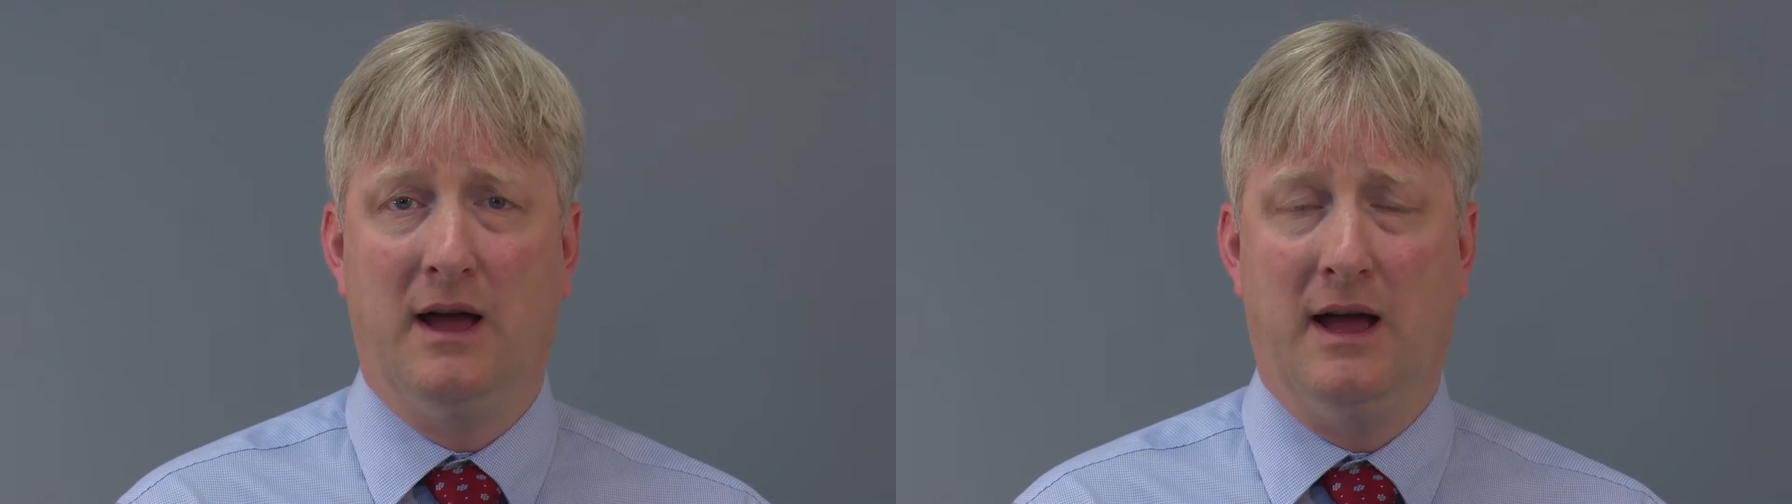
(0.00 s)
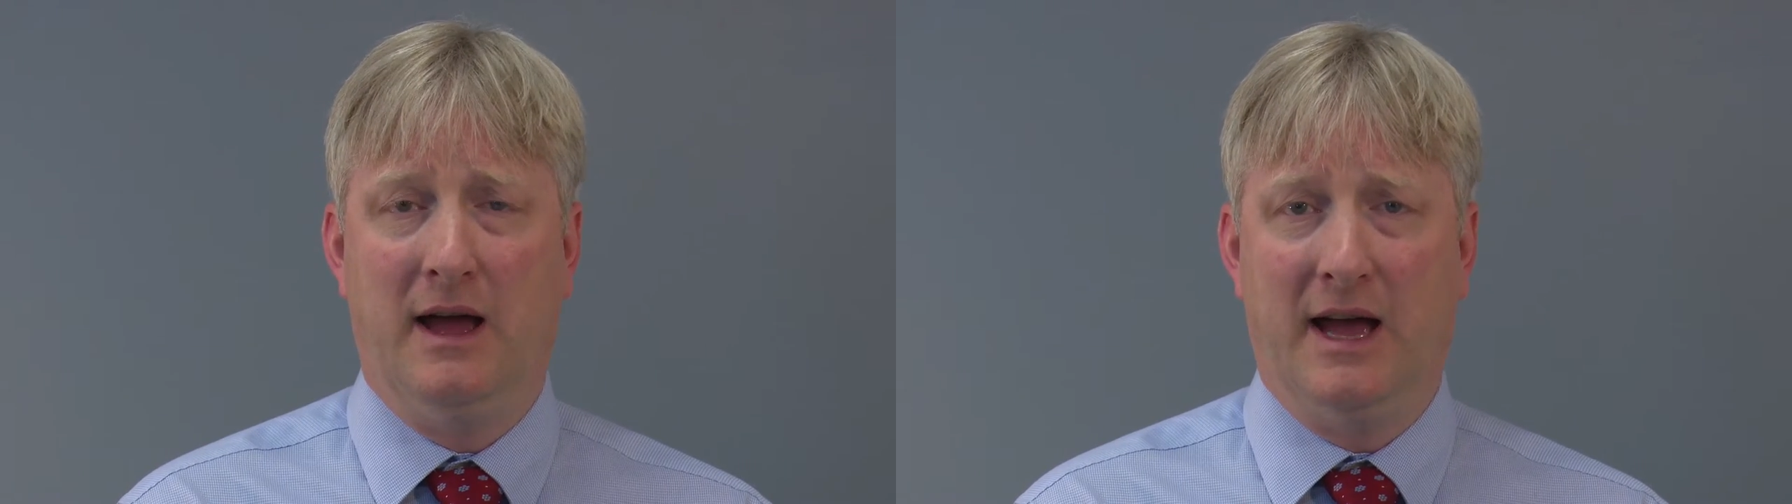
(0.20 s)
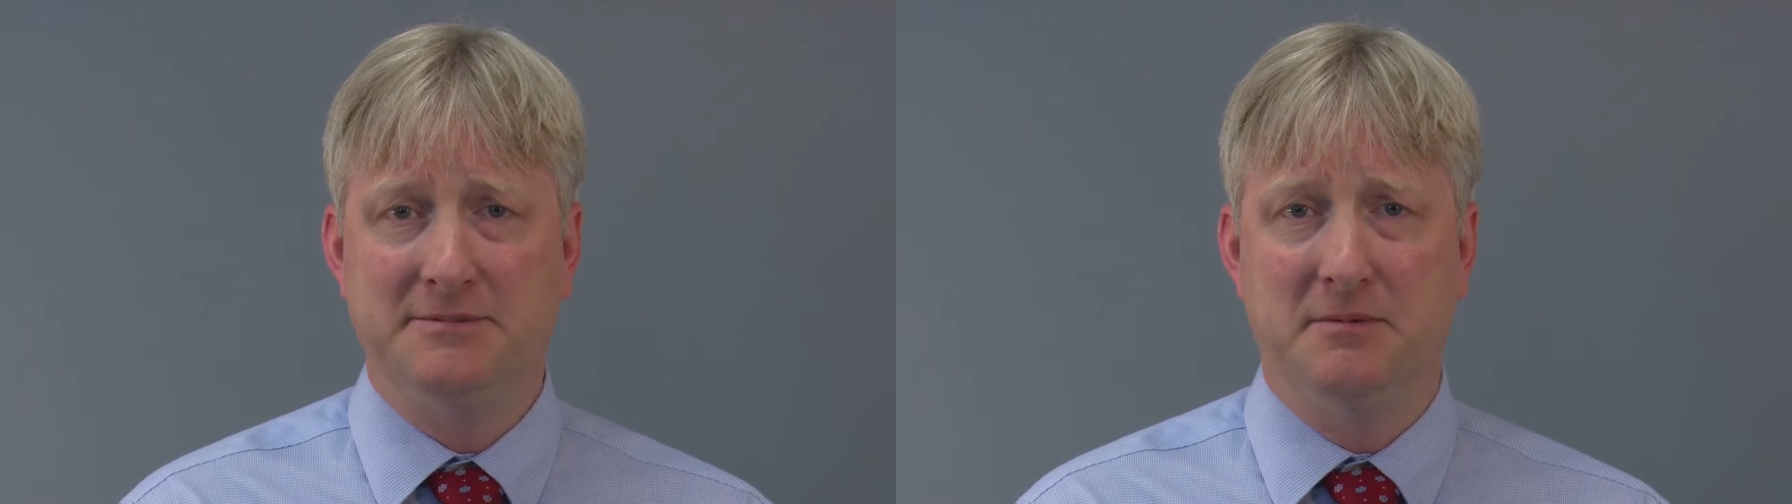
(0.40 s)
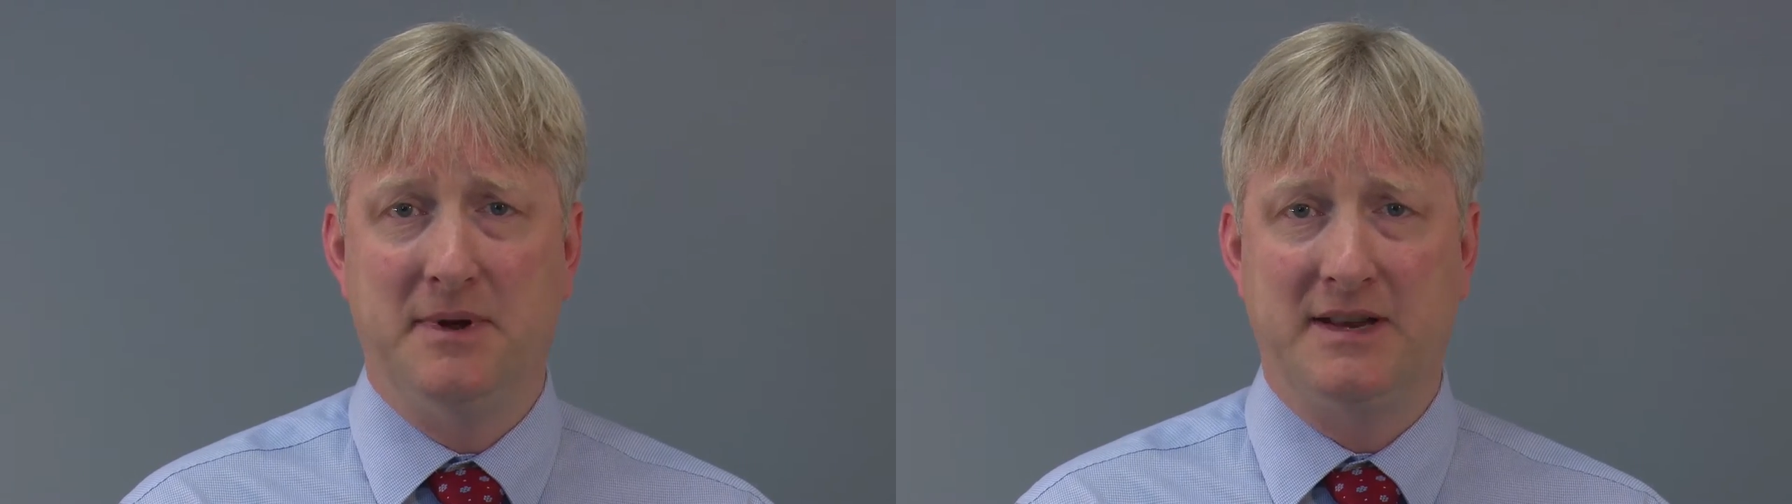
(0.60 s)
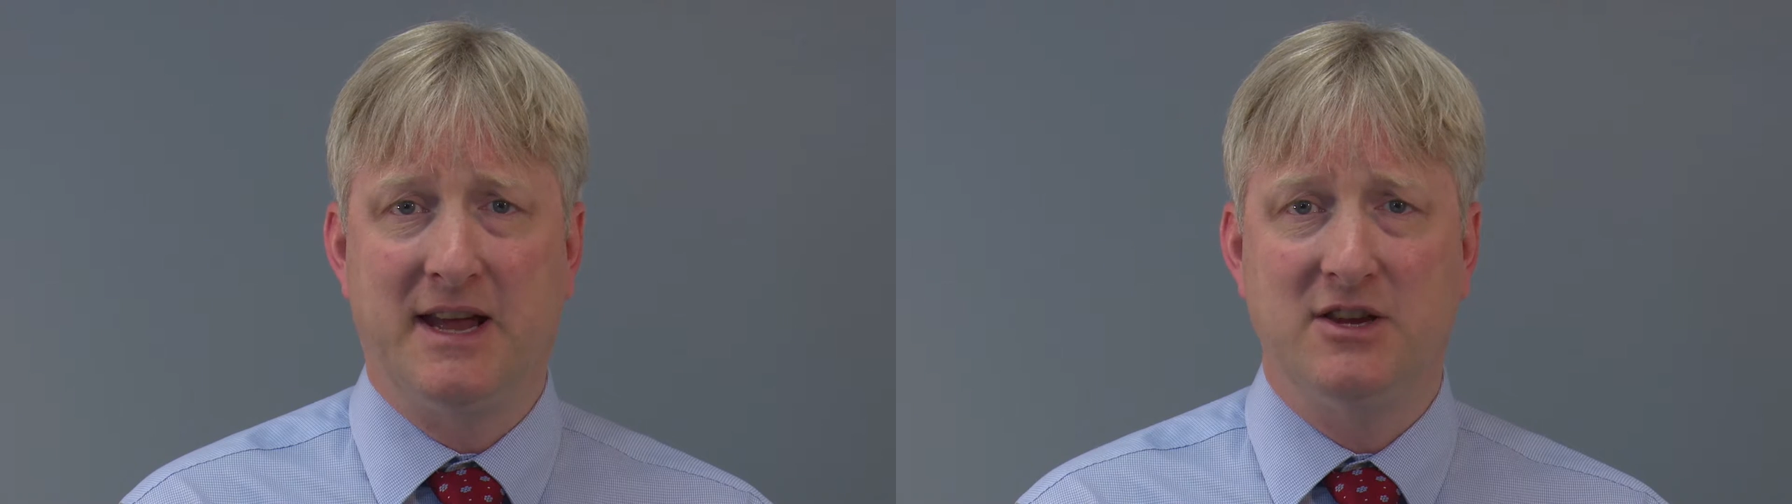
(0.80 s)
asthma
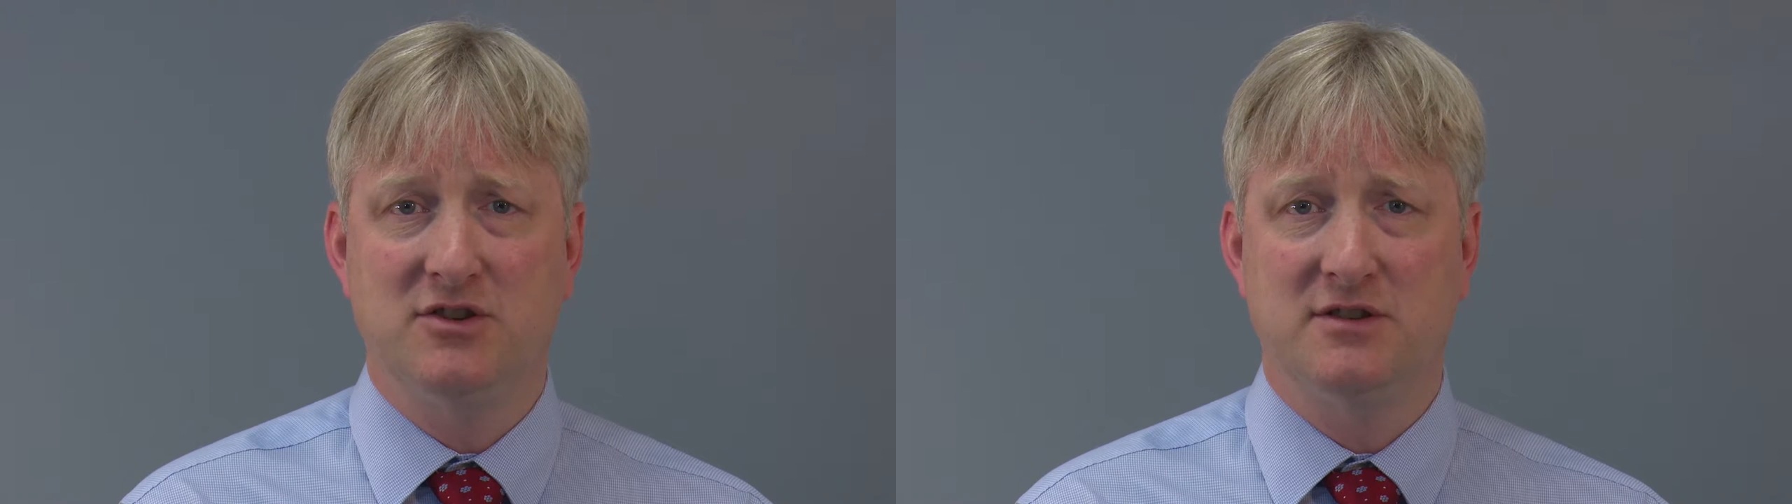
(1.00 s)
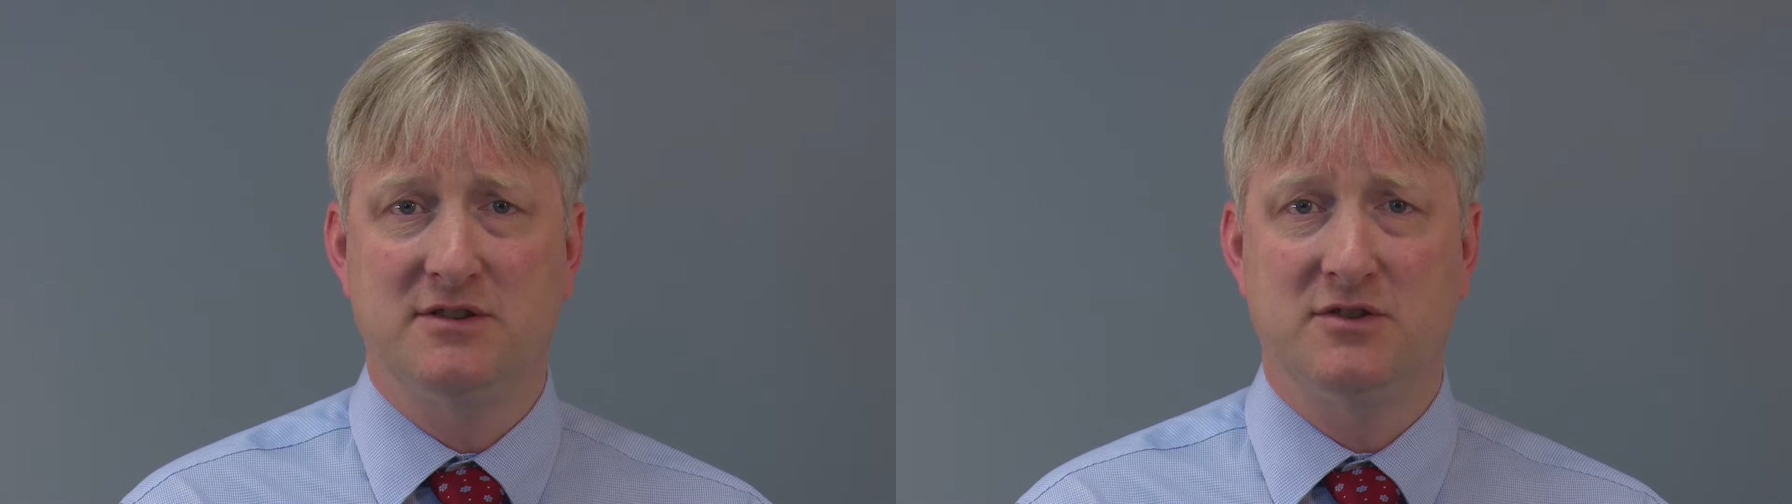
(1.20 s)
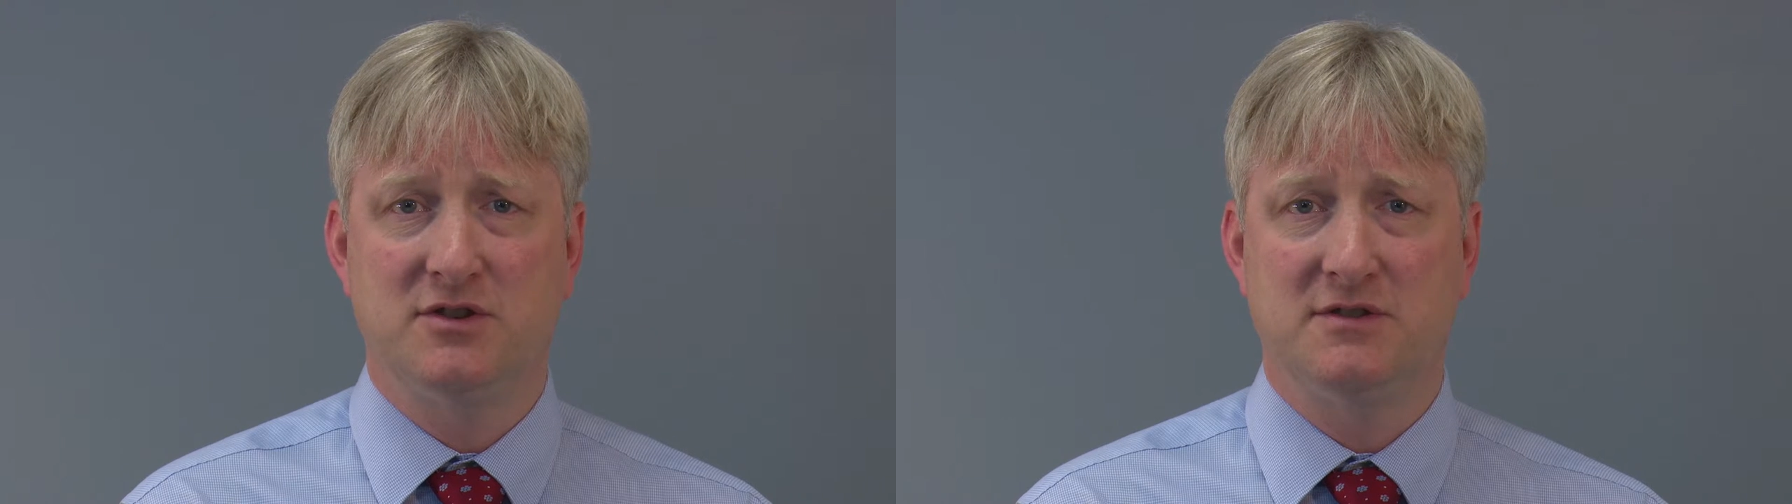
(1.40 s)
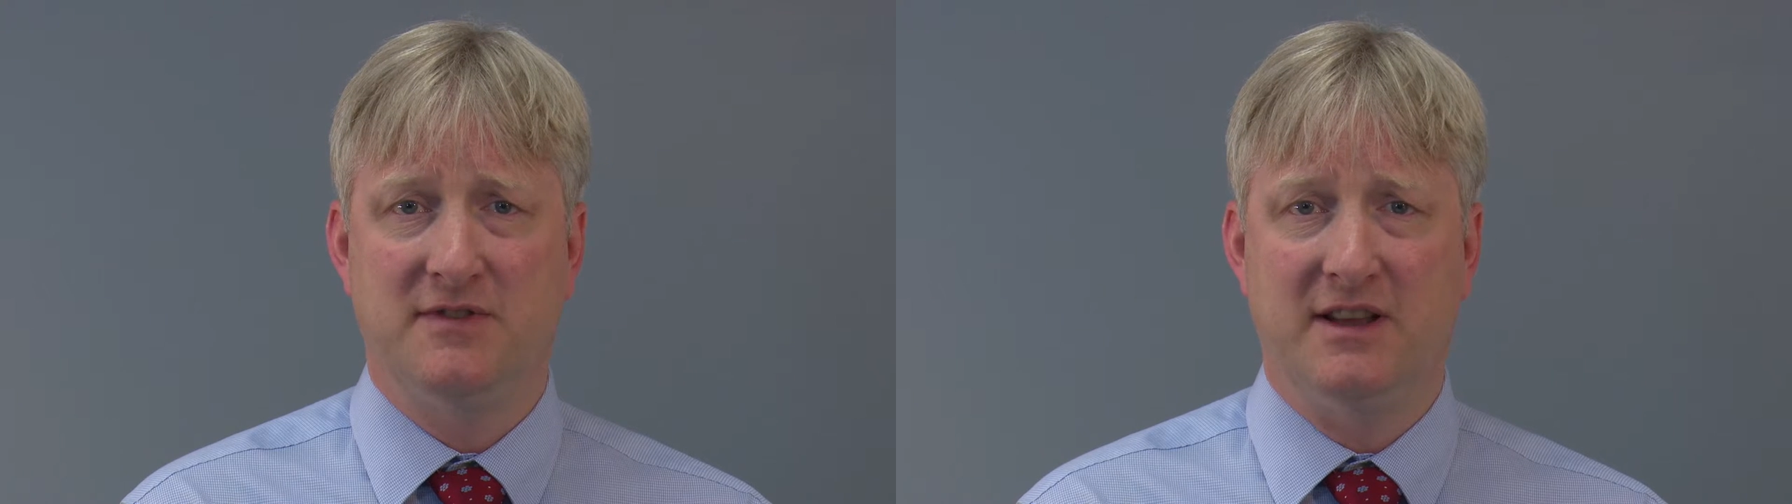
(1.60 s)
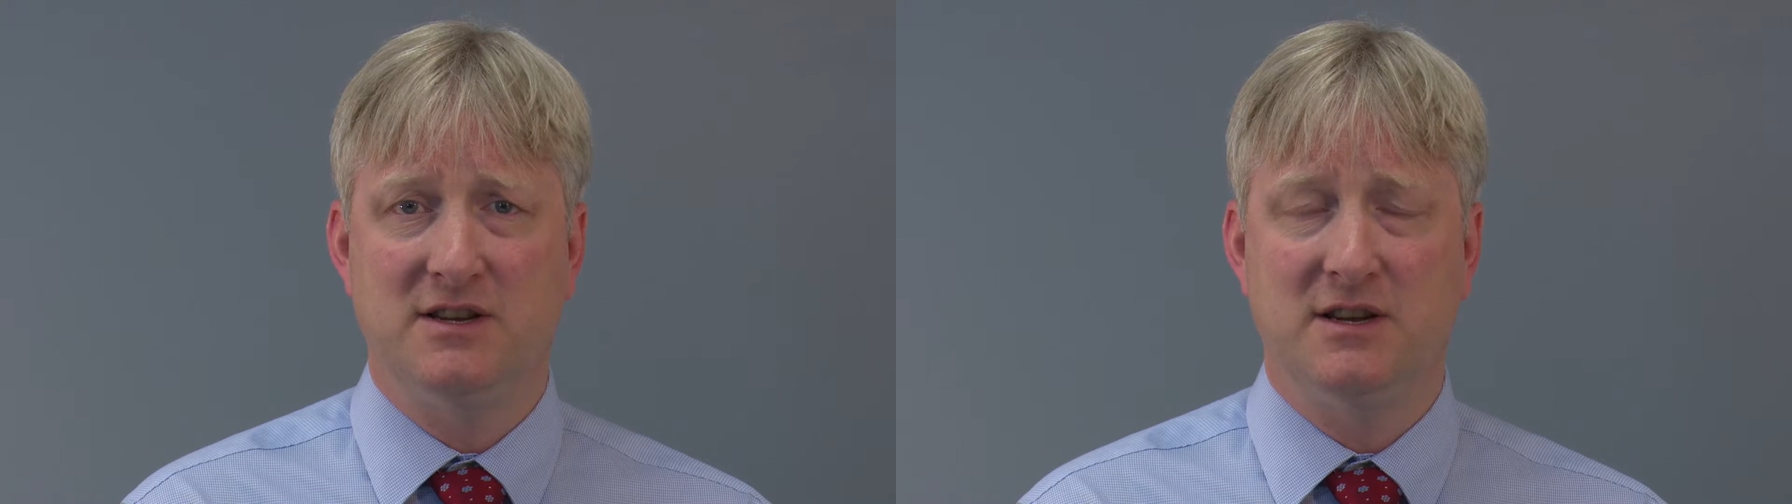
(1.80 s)
medications such as
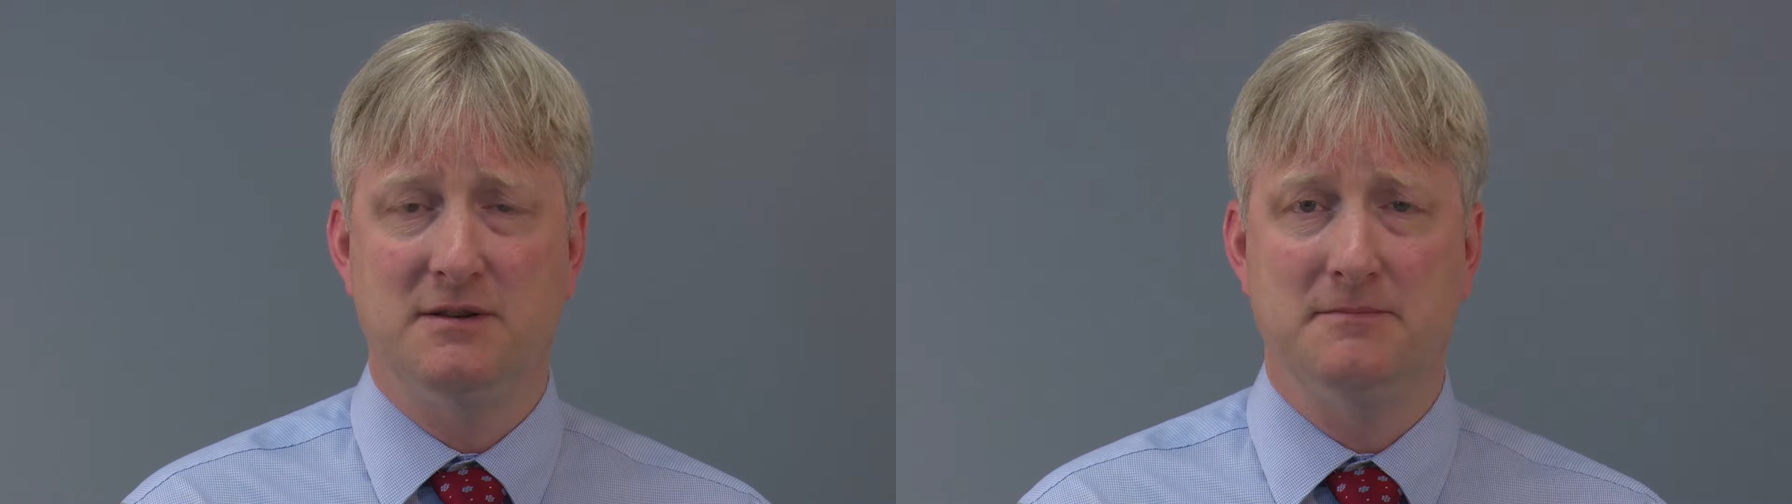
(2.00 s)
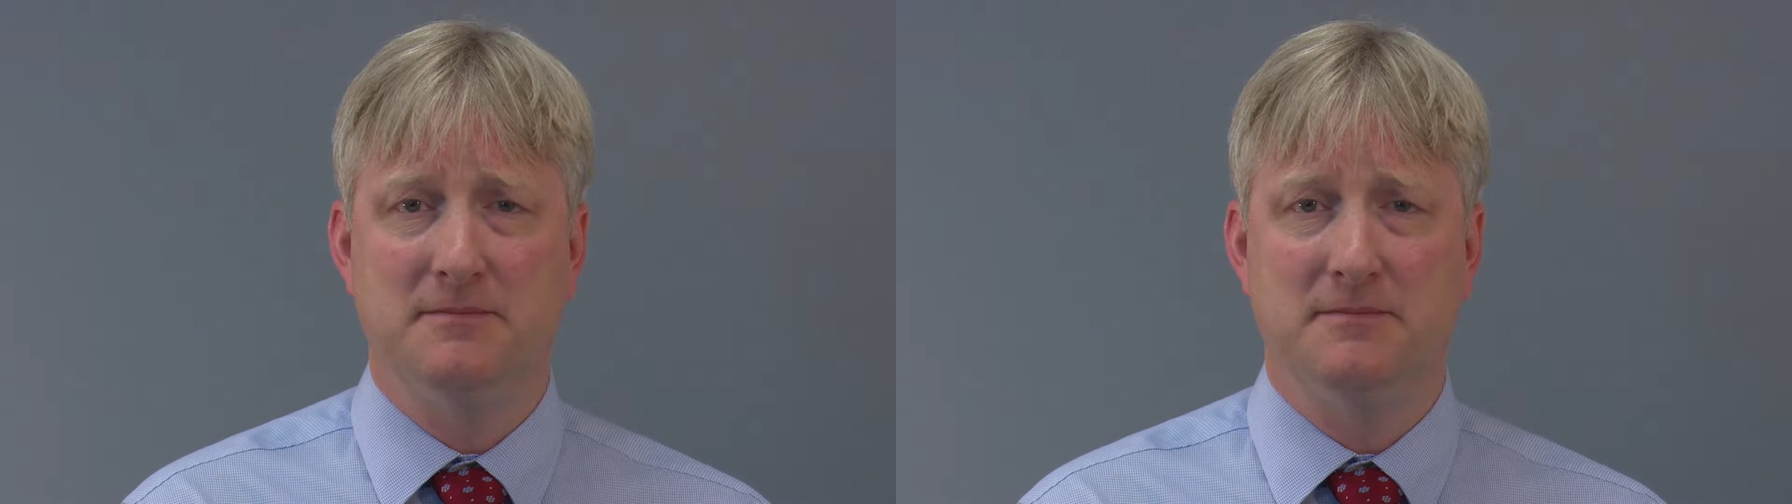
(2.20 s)
Ventolin.